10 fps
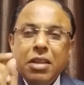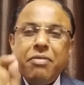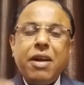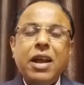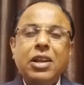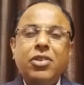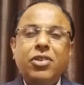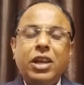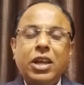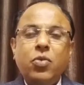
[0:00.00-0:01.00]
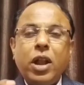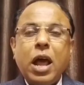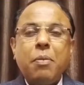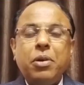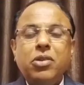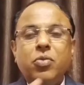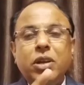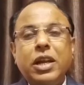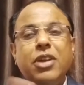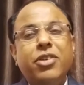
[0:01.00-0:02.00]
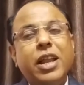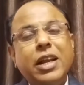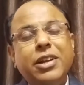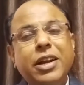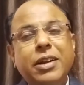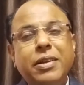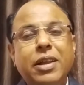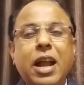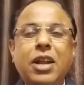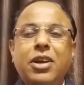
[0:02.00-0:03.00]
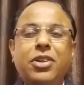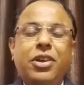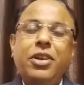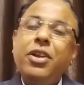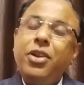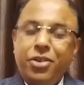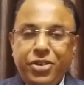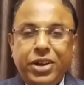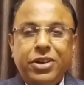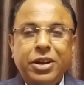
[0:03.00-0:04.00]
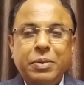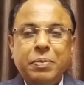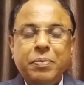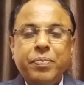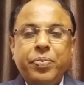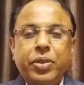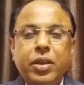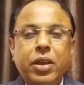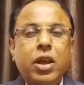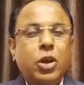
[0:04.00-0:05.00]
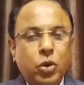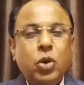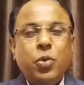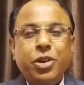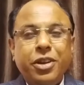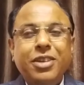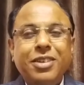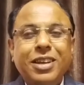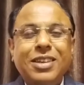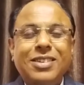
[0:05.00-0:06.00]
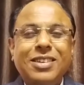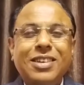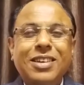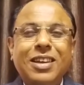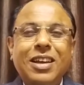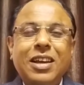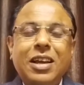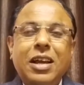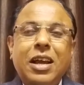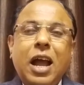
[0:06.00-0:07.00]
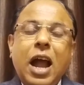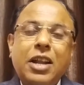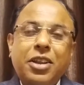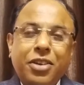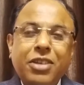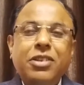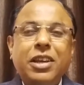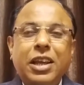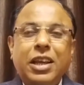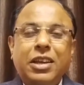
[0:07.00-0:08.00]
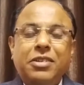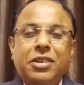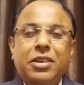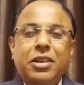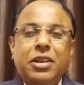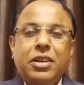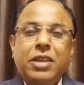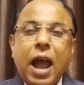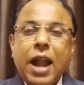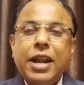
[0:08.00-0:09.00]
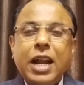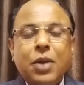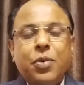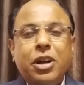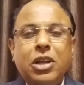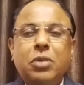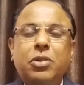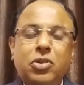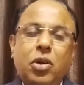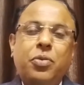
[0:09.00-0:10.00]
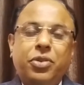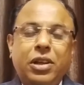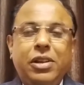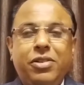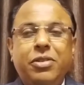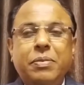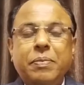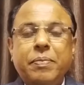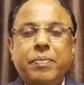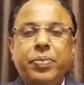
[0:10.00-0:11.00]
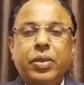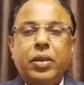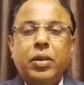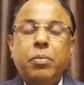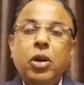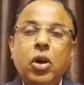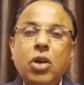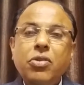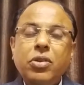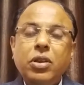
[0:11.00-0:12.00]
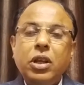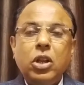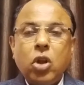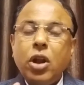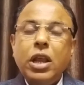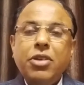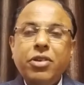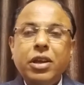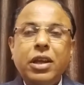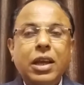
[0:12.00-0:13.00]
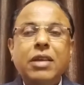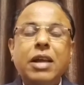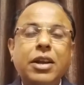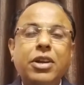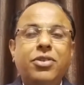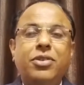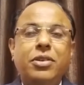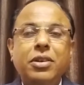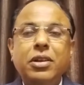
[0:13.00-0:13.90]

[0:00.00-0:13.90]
the final stage what happens, one gets selected and the other rejected. You know what the reason is? And the reason is the added advantage of the soft skills, because knowledge is at its